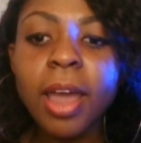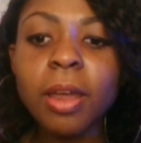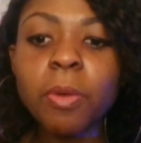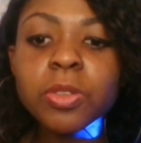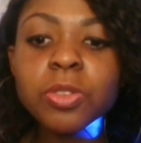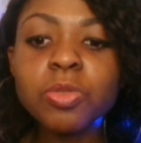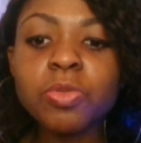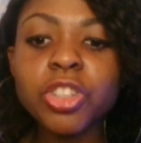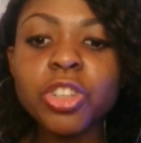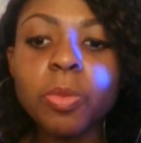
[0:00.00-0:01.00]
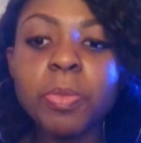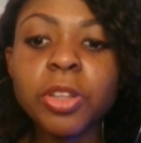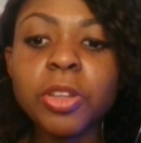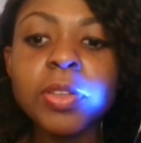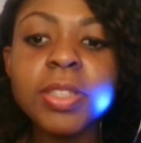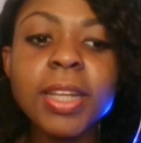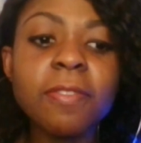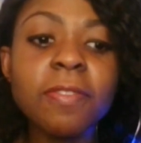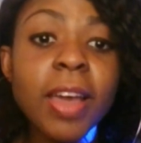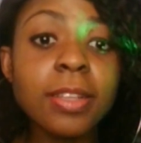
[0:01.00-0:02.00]
I want to read your opinions and
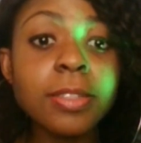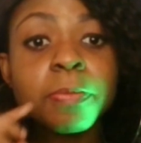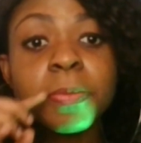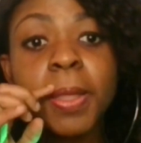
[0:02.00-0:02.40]
advice.